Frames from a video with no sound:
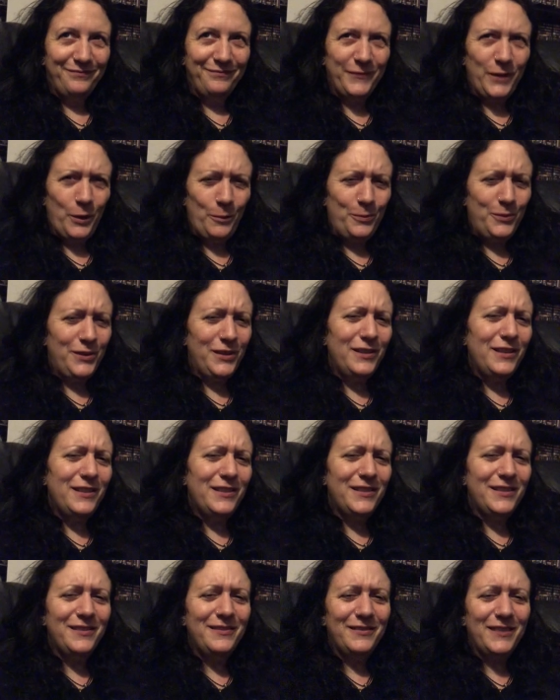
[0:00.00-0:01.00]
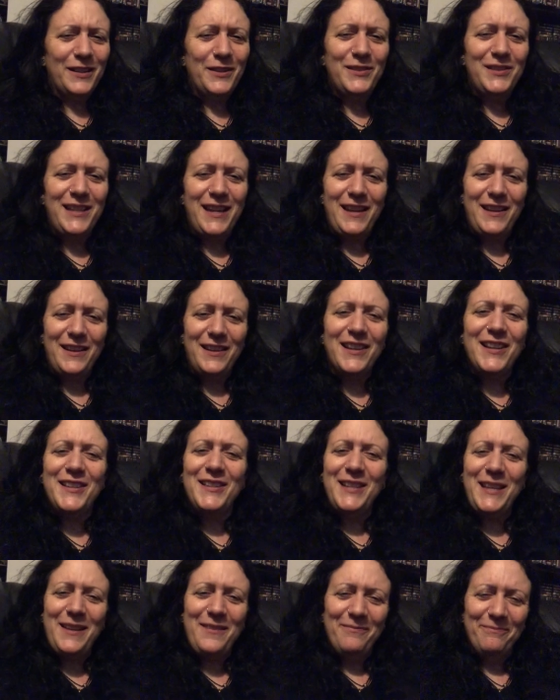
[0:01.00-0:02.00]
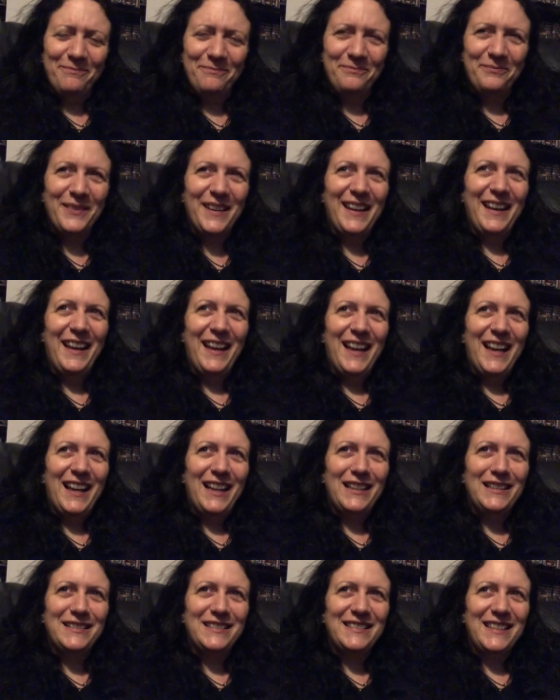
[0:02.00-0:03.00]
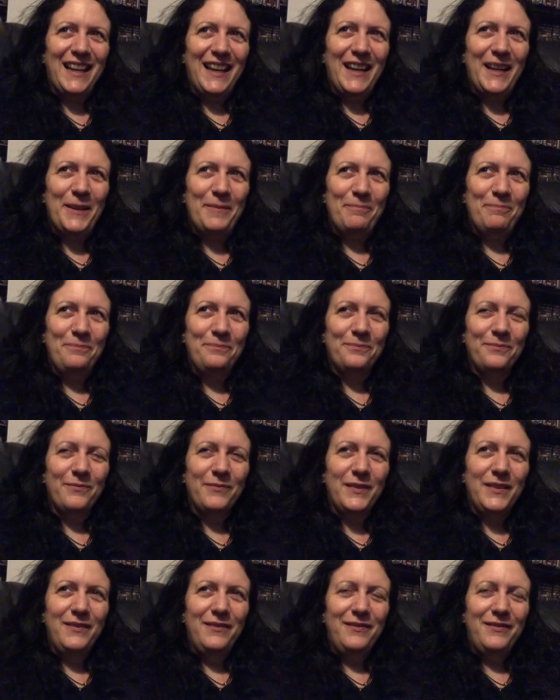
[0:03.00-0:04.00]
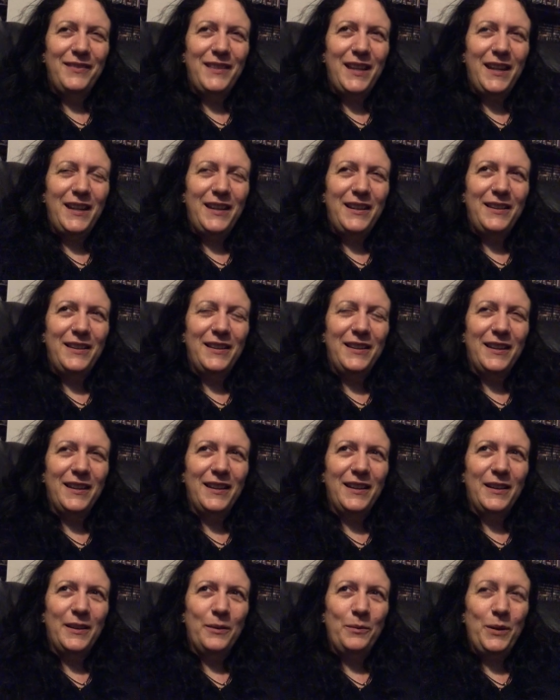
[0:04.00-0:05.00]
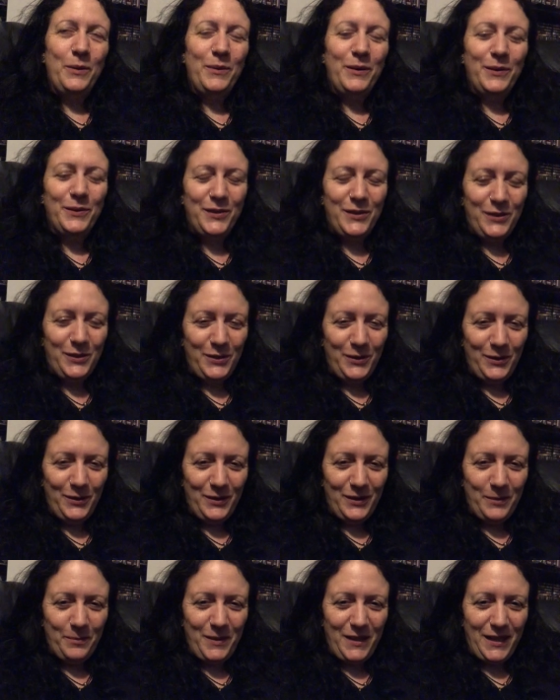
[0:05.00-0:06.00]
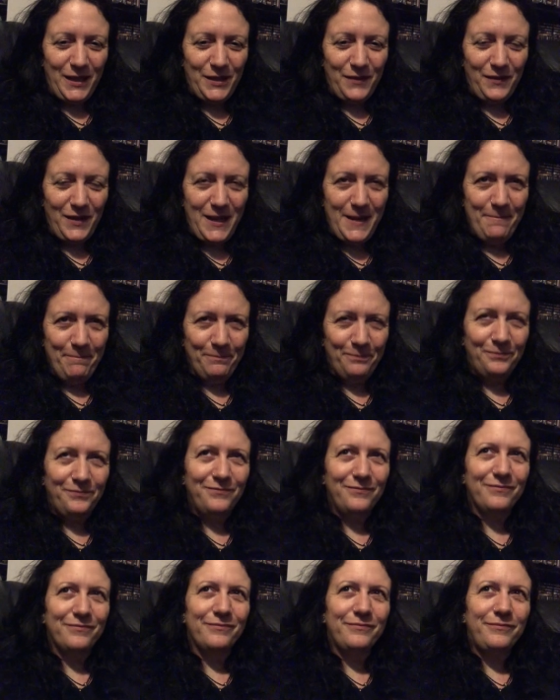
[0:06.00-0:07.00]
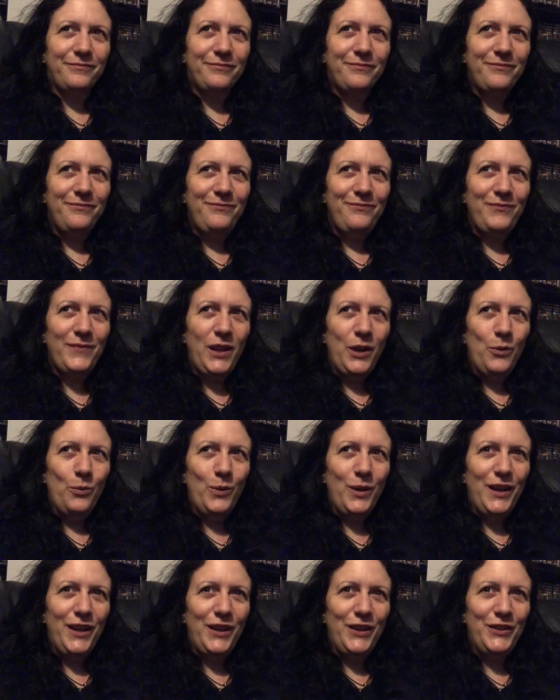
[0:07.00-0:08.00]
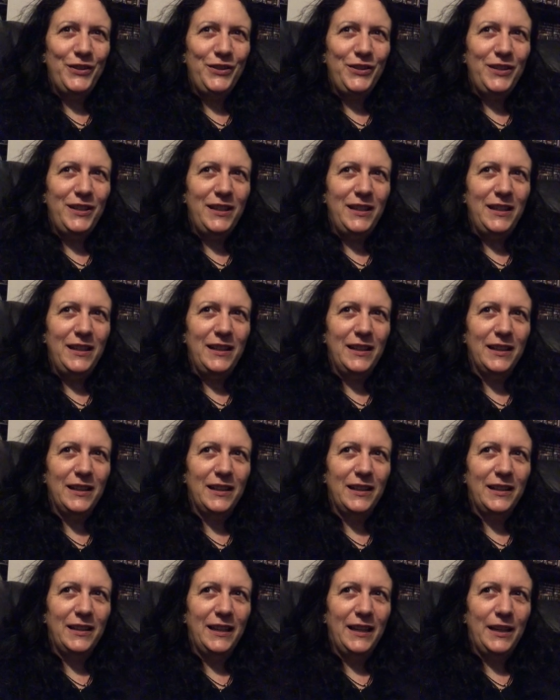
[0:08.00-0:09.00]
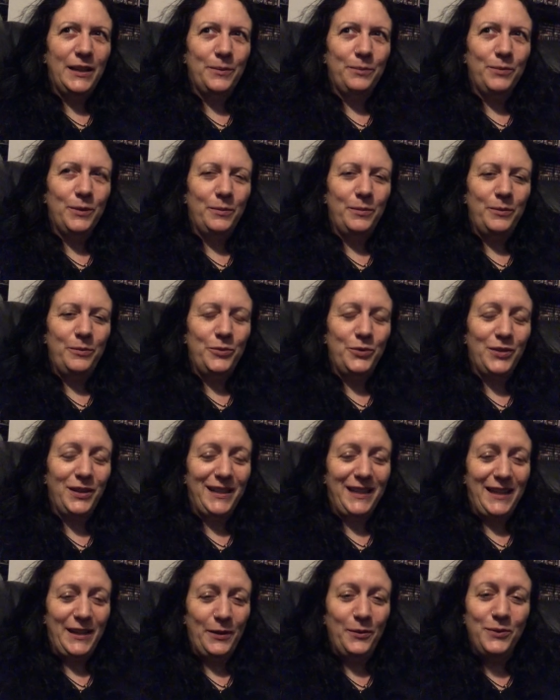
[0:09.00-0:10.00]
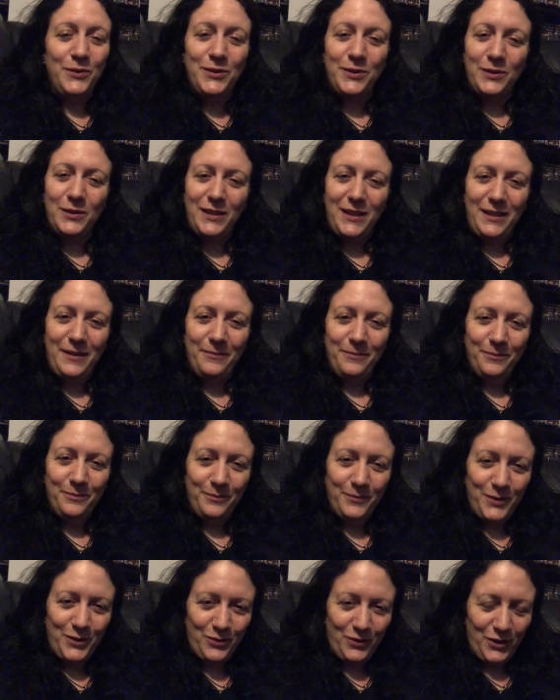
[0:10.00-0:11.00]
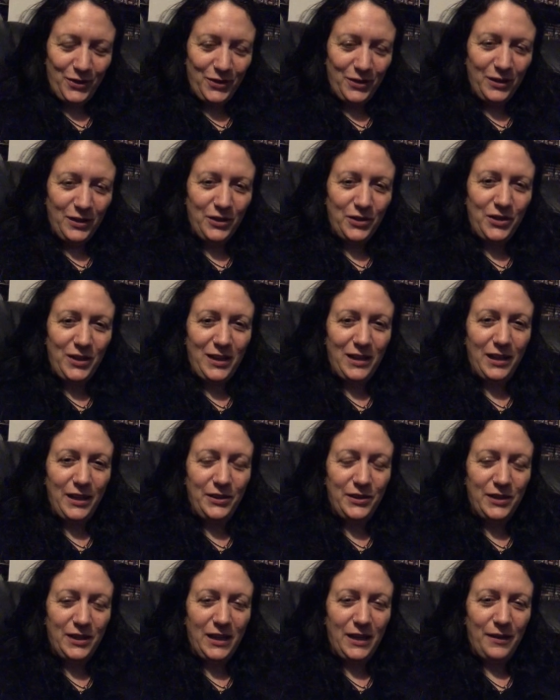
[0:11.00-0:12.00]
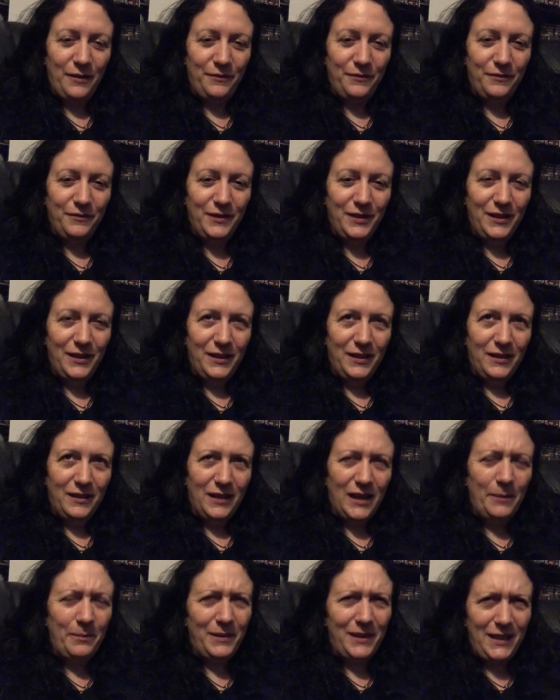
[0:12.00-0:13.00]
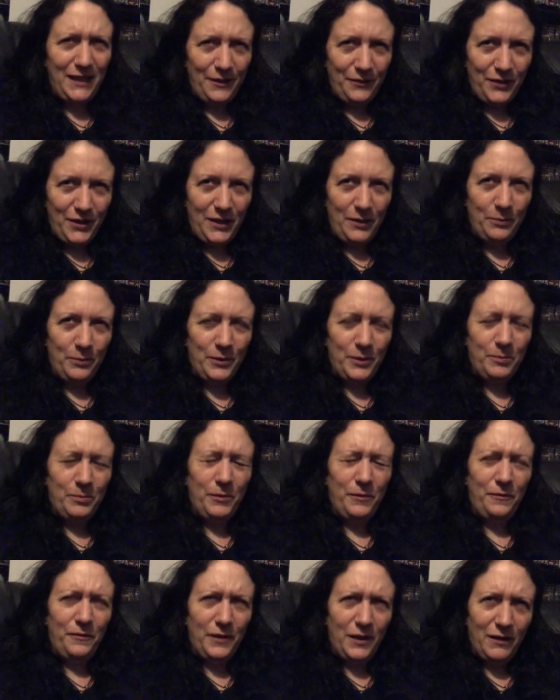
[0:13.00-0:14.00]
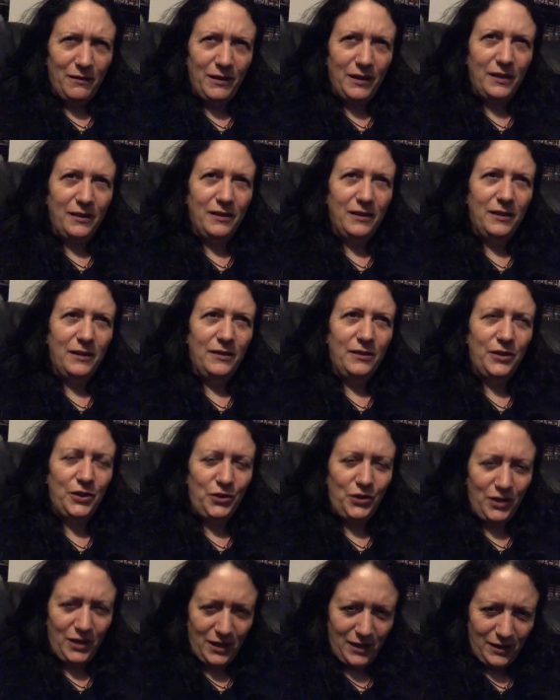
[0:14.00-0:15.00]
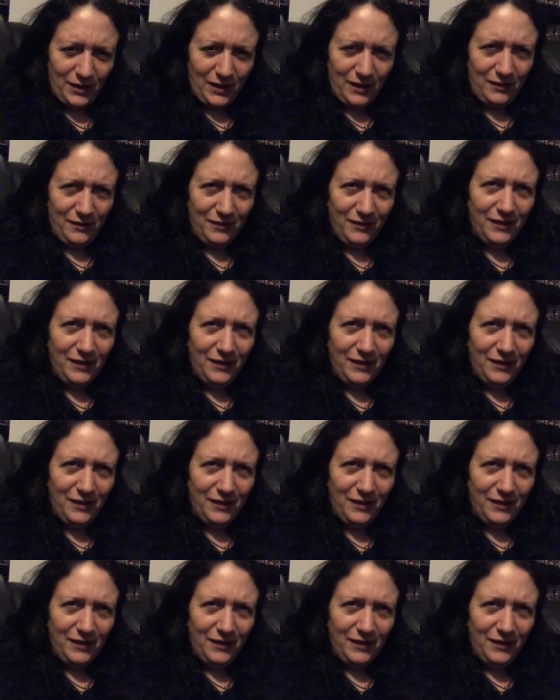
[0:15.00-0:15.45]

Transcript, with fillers: obstinate. I'll say it nicely. Um, then uh, we wheeled her to the PSV, where she uh, had a problem trying to get onto the stretcher because she liked to have, I believe she was preferring the chair then.